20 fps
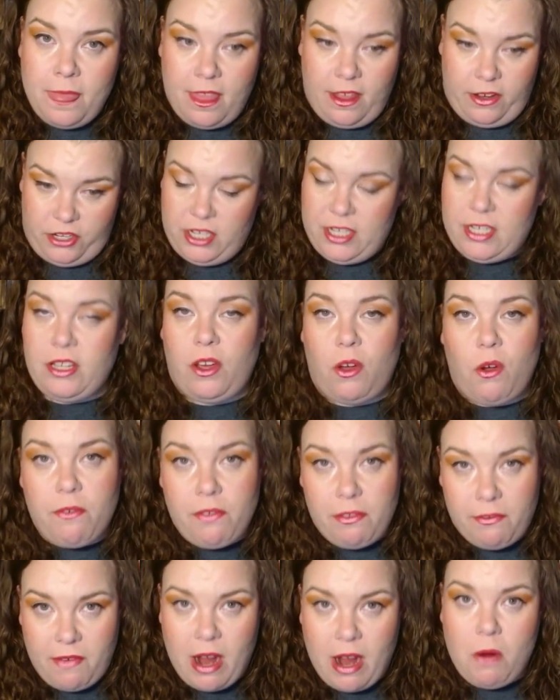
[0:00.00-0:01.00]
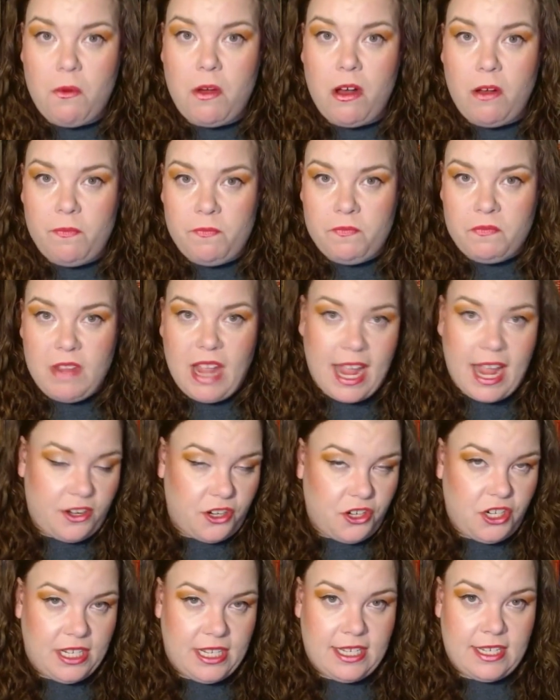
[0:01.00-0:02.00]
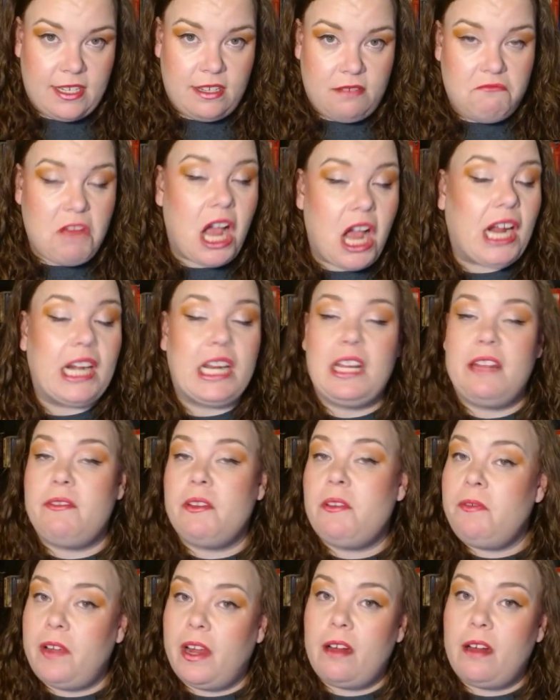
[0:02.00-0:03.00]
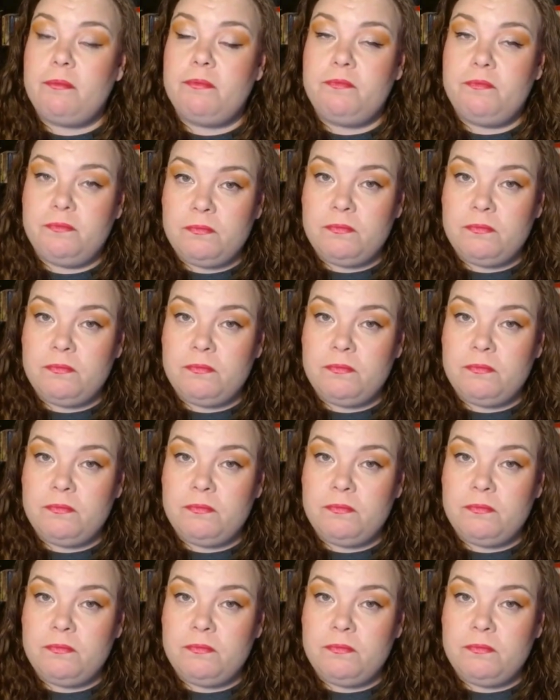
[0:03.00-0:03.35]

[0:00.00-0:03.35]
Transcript: that she's going to go over the firewall. And she's not going to live in fear.